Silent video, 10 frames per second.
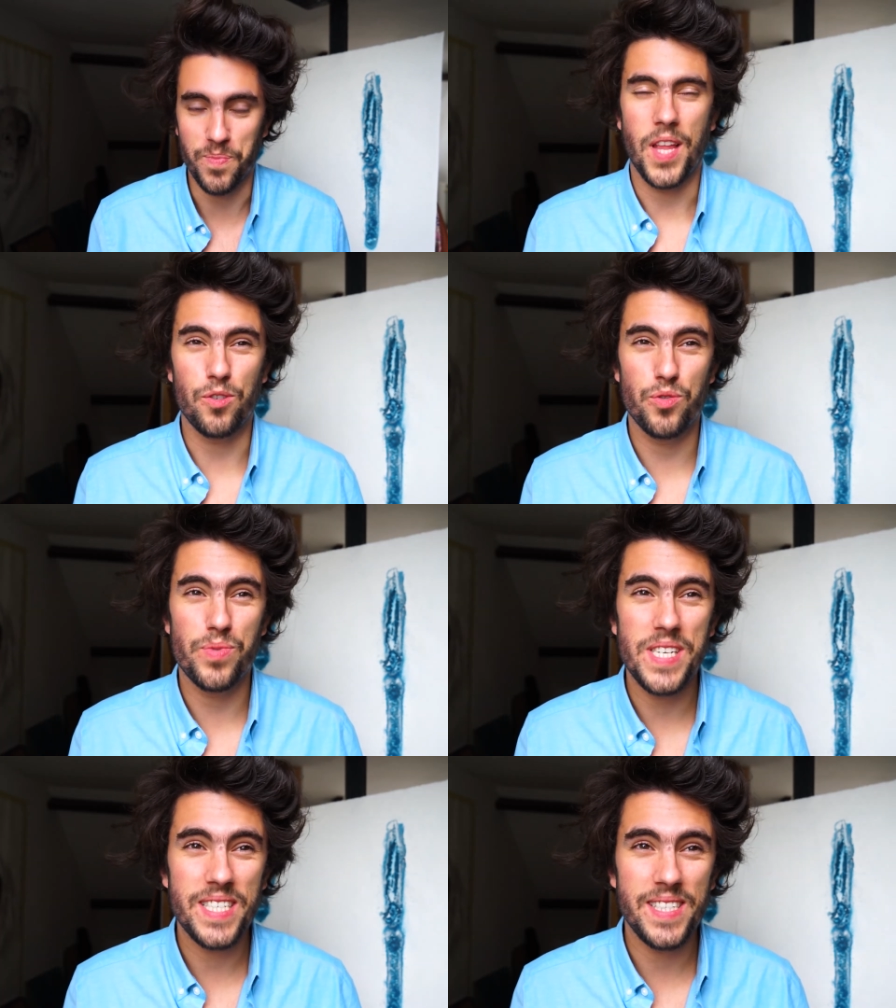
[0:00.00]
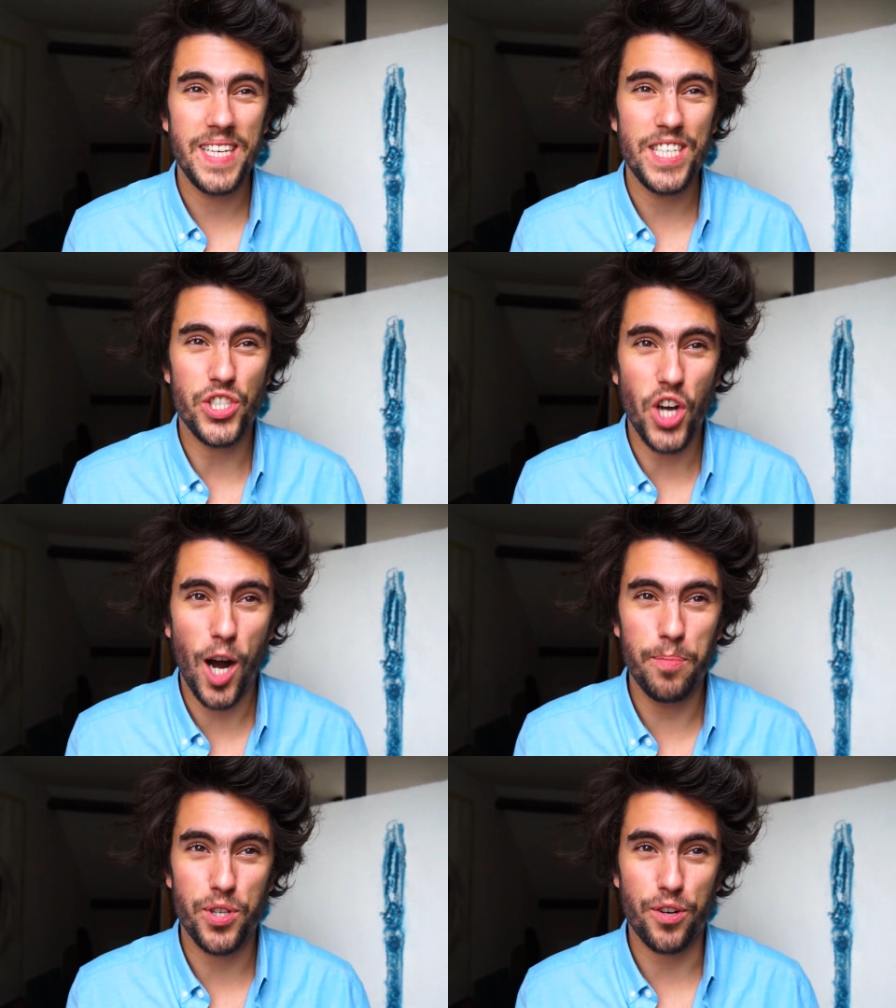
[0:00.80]
Now, the reason these
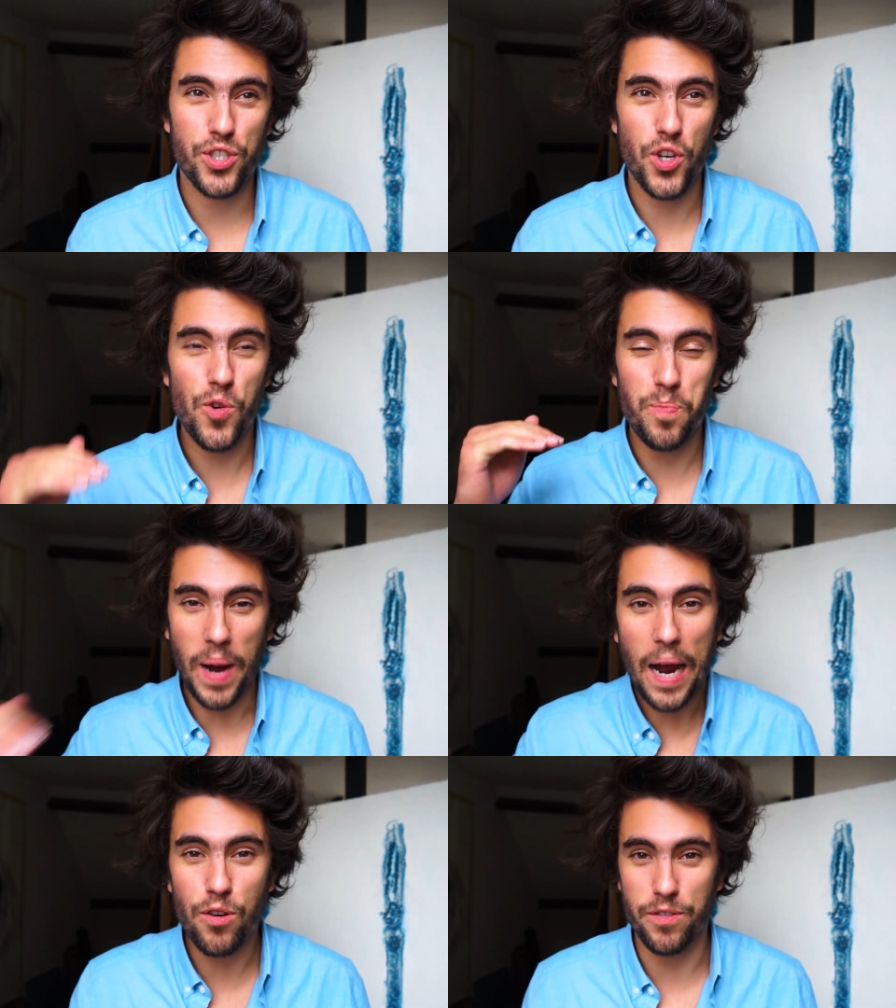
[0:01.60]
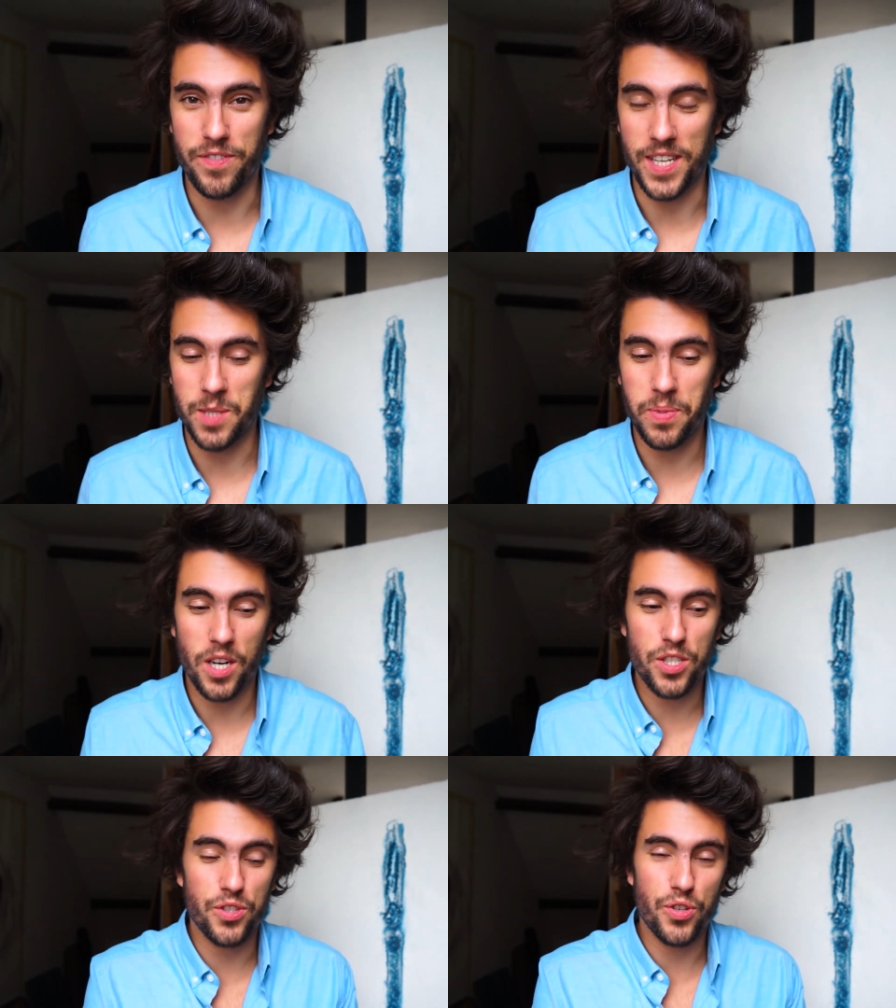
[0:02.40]
jobs are so powerful is
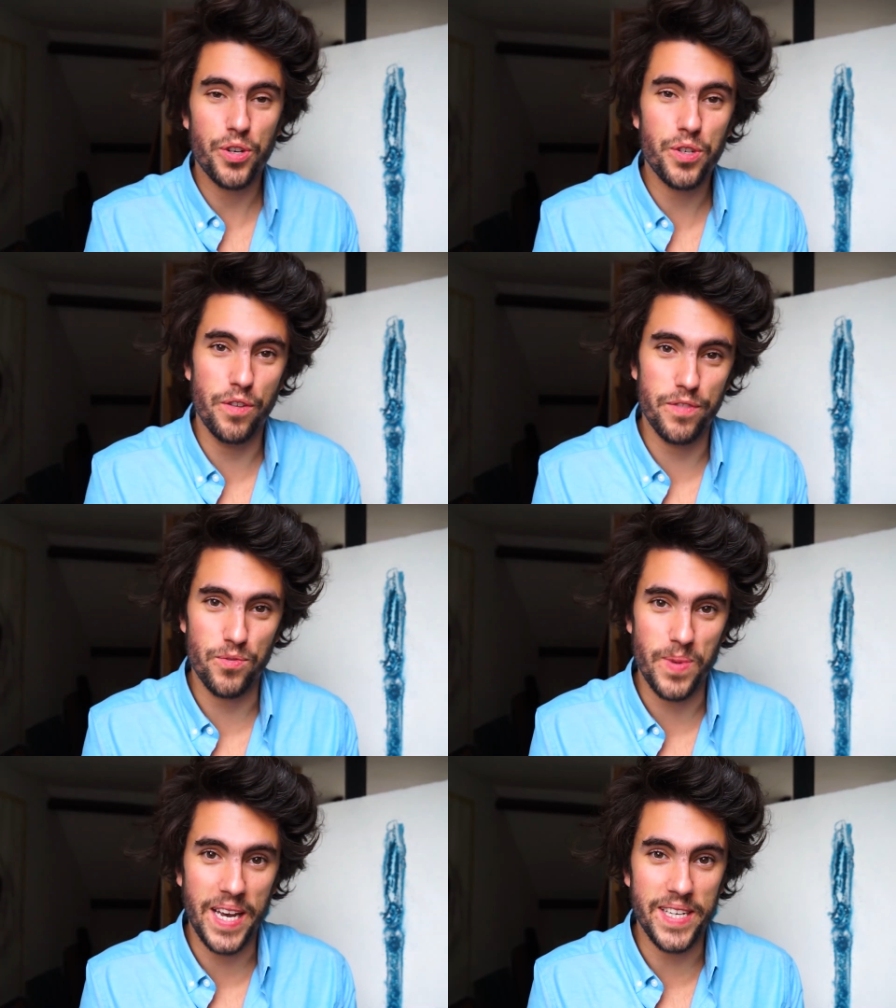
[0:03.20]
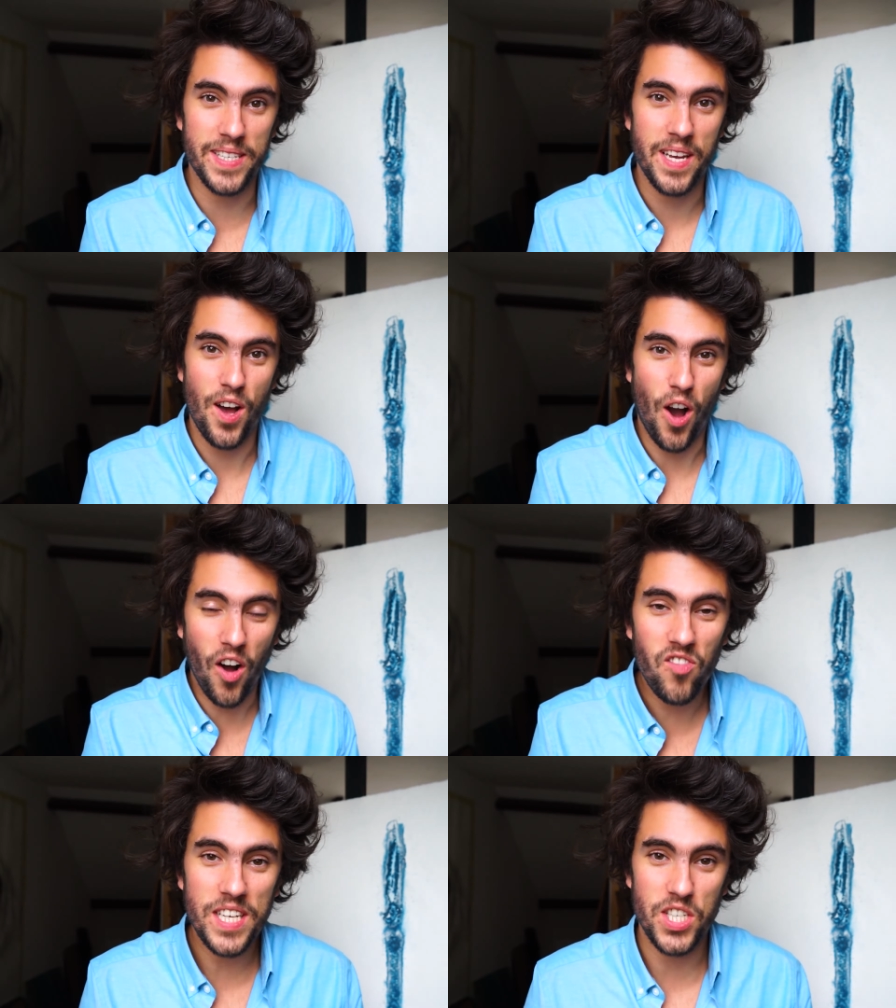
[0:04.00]
because the turnover rate
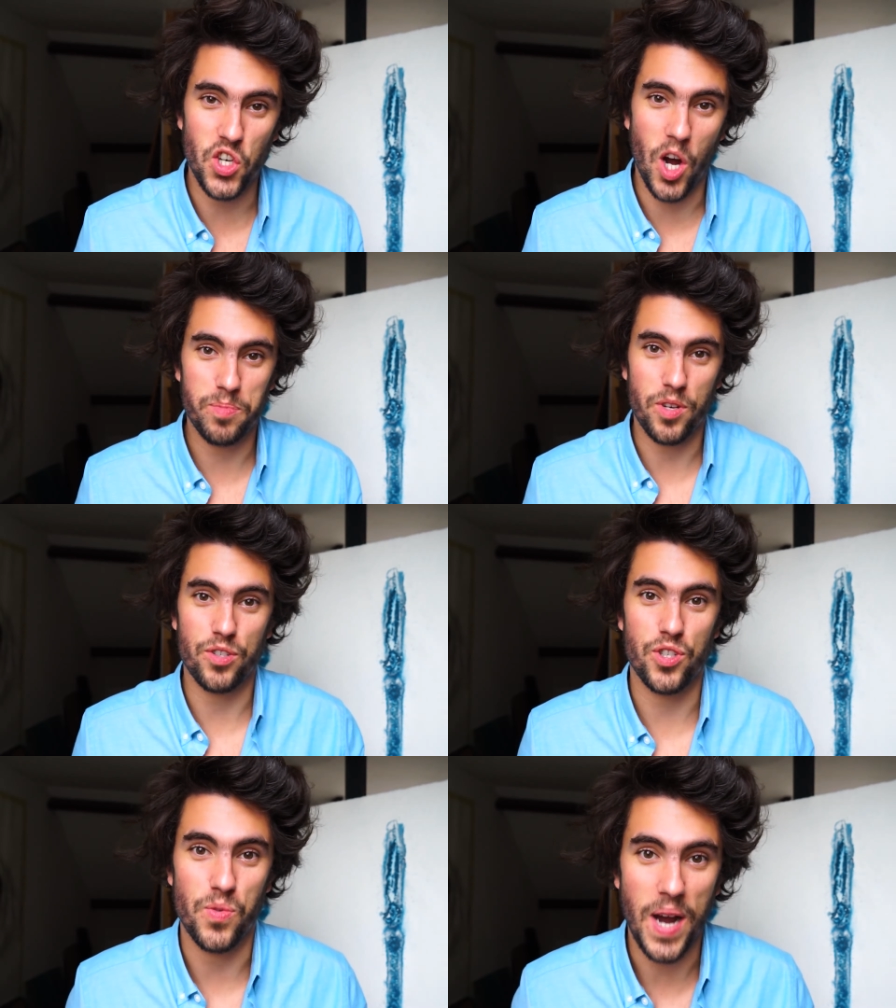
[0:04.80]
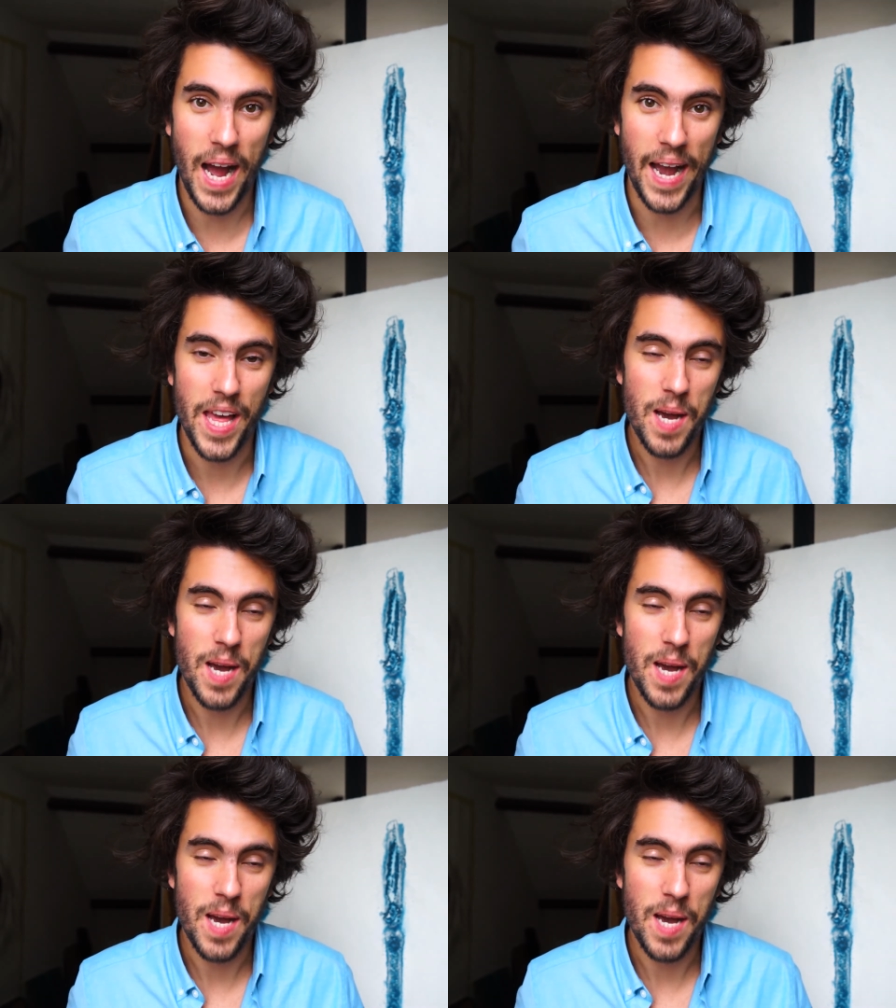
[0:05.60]
on these jobs are so high.